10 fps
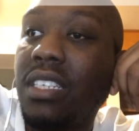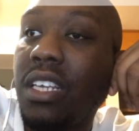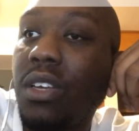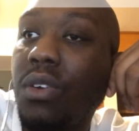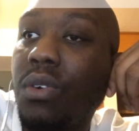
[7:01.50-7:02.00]

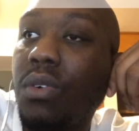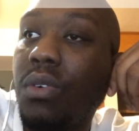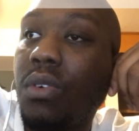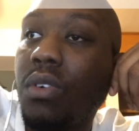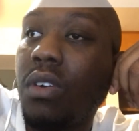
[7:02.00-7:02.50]

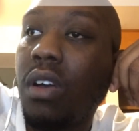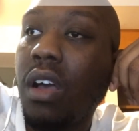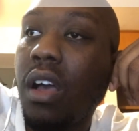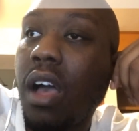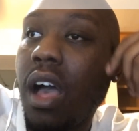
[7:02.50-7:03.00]
till
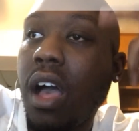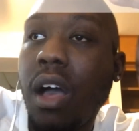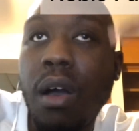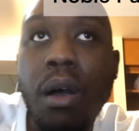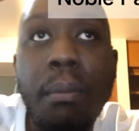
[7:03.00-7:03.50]

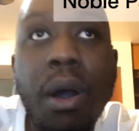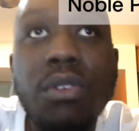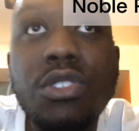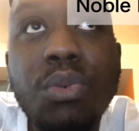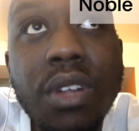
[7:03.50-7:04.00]

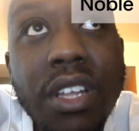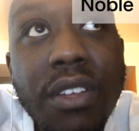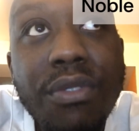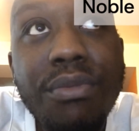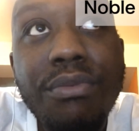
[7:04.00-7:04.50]
about
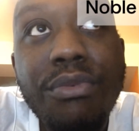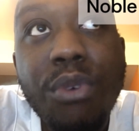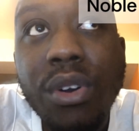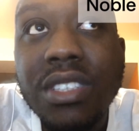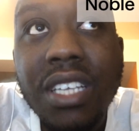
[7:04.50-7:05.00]

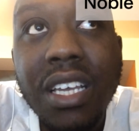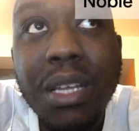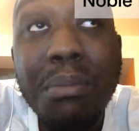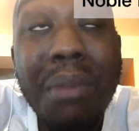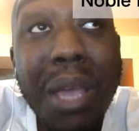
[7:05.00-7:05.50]

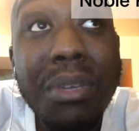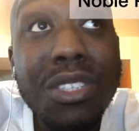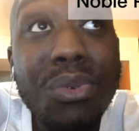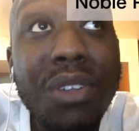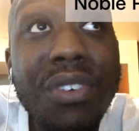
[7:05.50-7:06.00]
2014, maybe
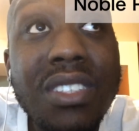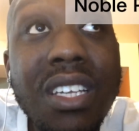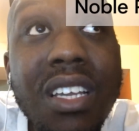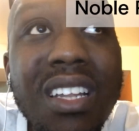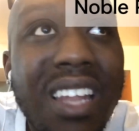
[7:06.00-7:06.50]

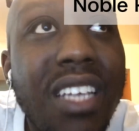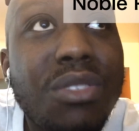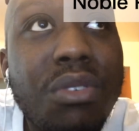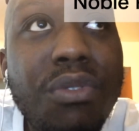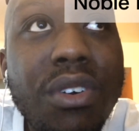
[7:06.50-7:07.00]
2015, late
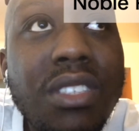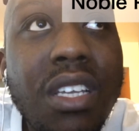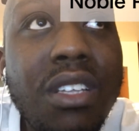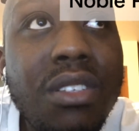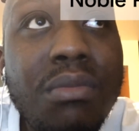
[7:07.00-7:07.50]

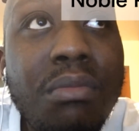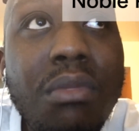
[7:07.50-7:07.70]
2014,